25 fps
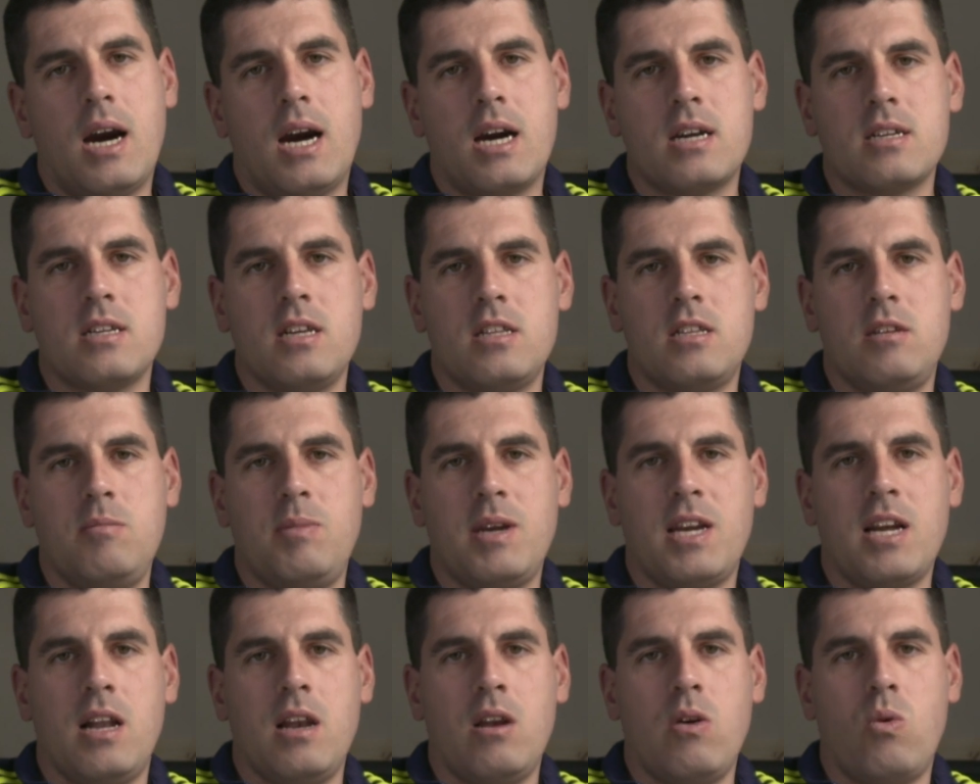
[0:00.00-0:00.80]
are the
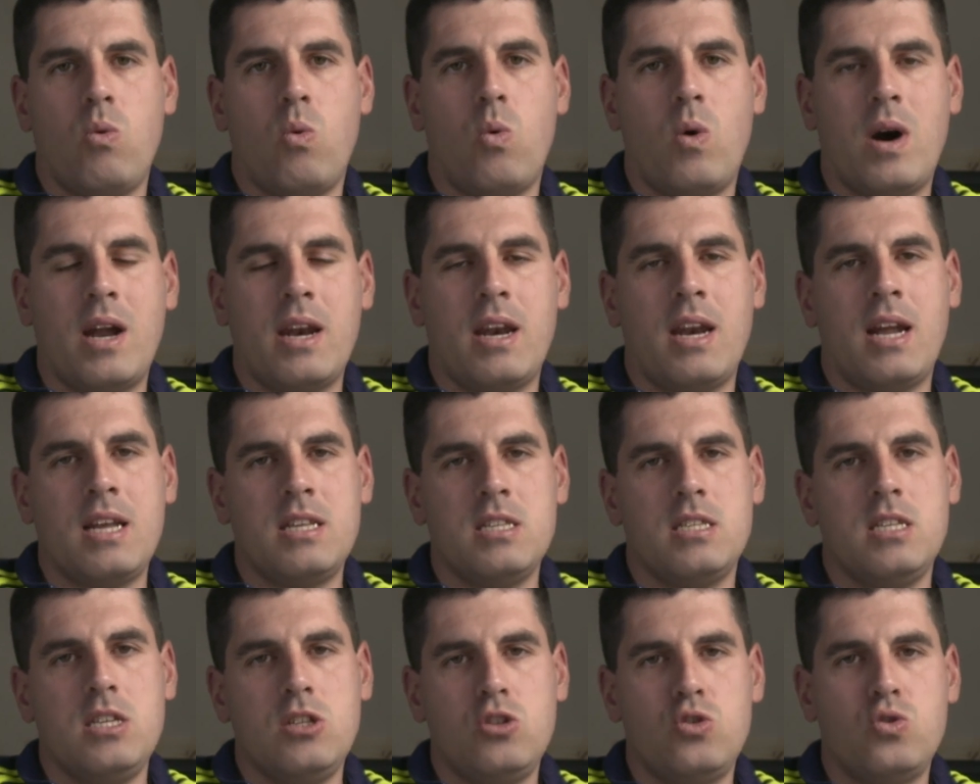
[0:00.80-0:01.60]
typical
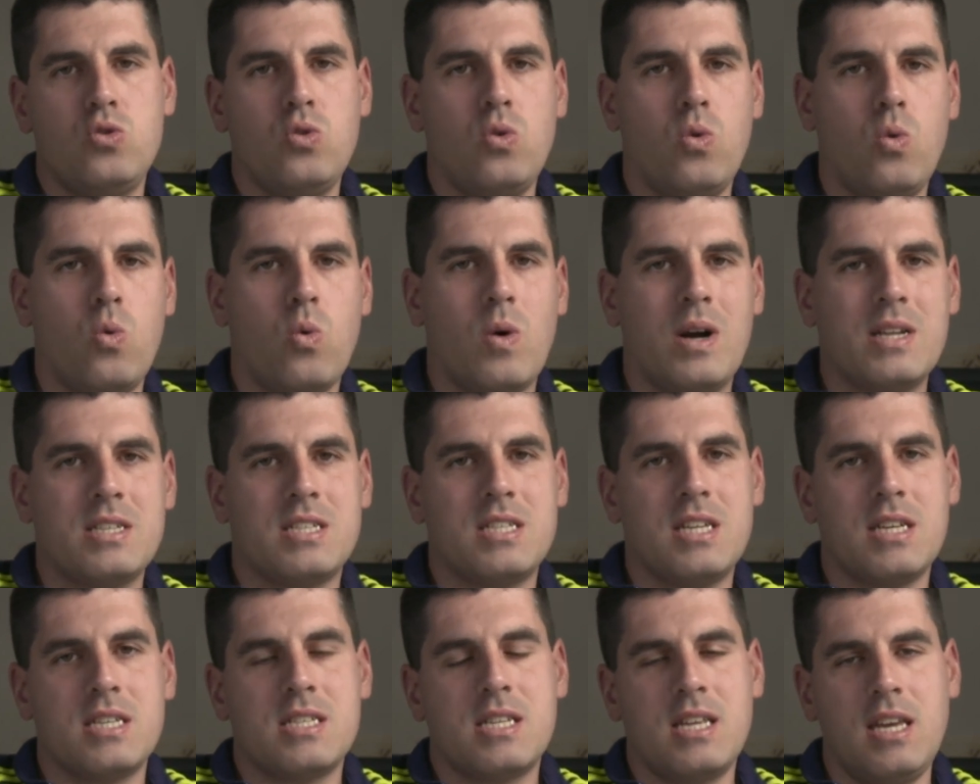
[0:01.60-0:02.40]

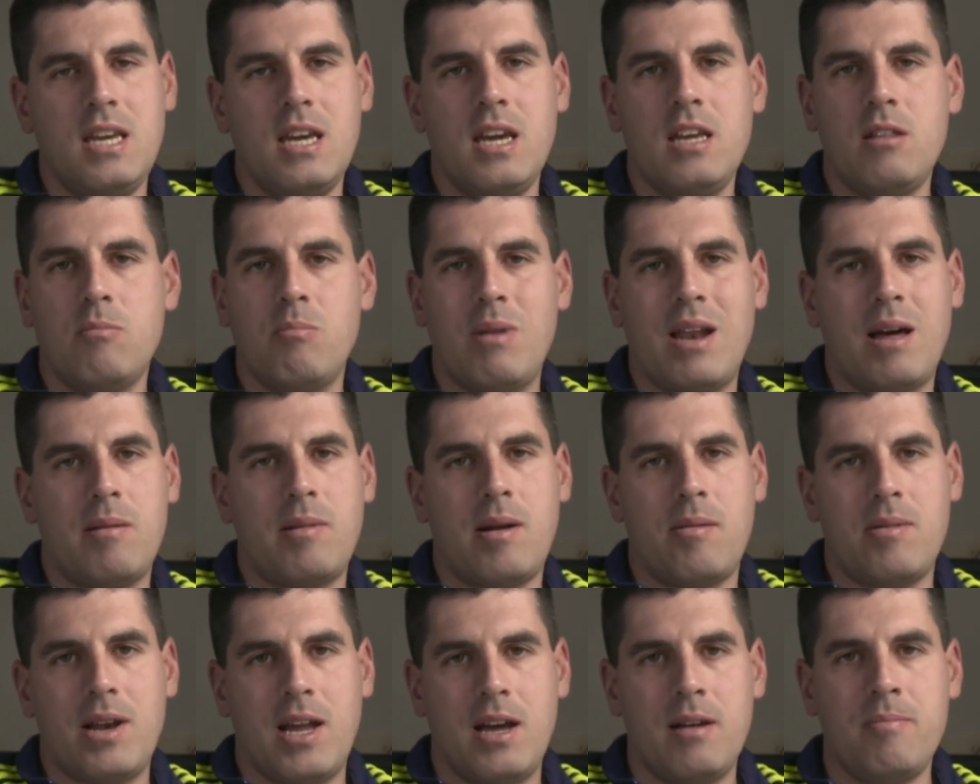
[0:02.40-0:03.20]
192.168 blah
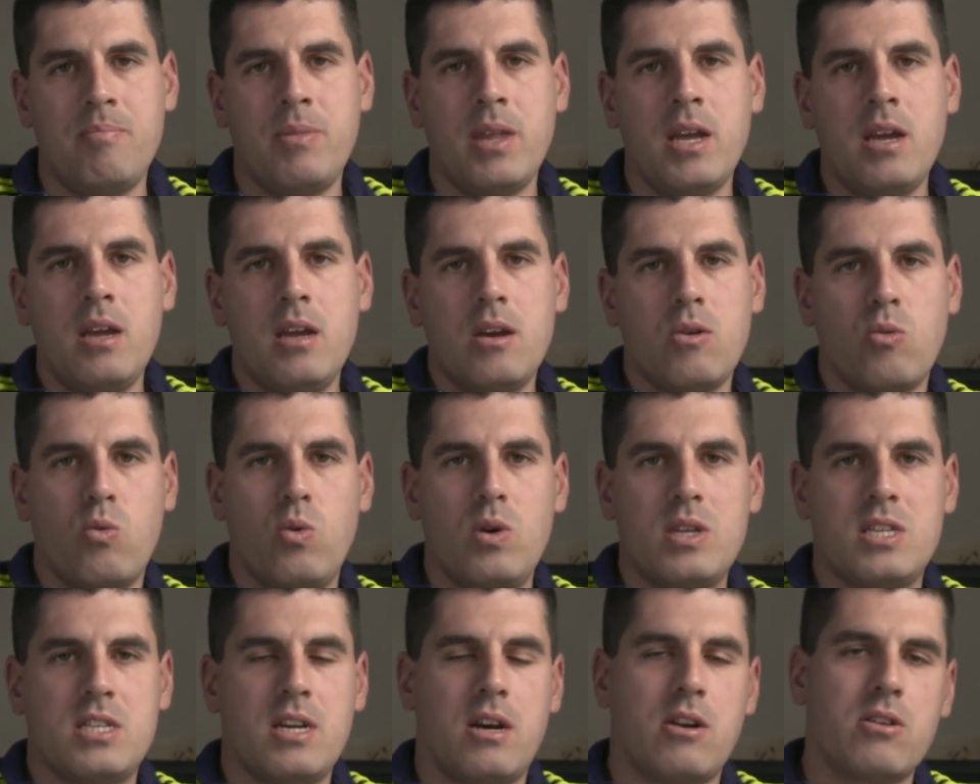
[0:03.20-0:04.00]
blah blah,
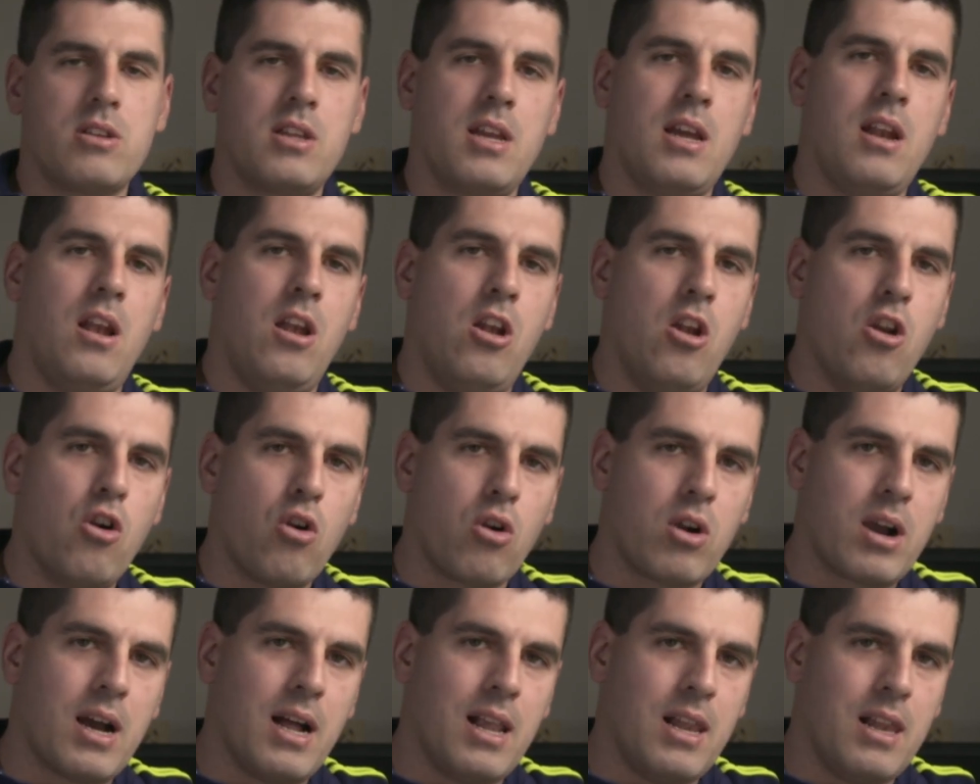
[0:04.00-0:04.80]
which are the
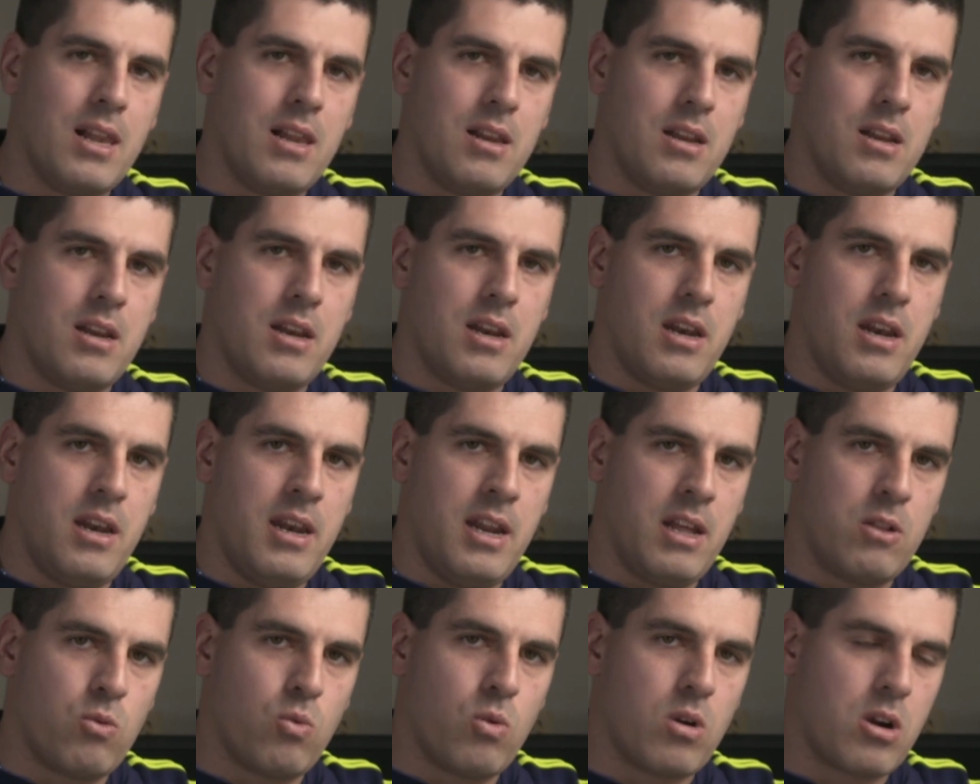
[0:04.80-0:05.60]
local
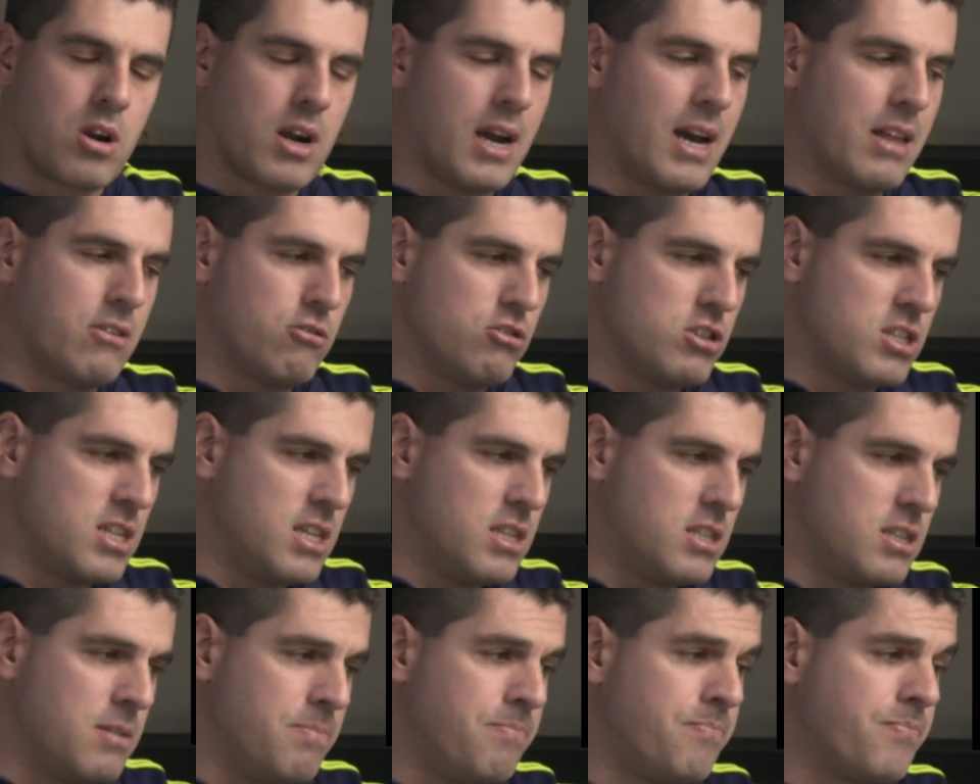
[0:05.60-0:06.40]
network addresses.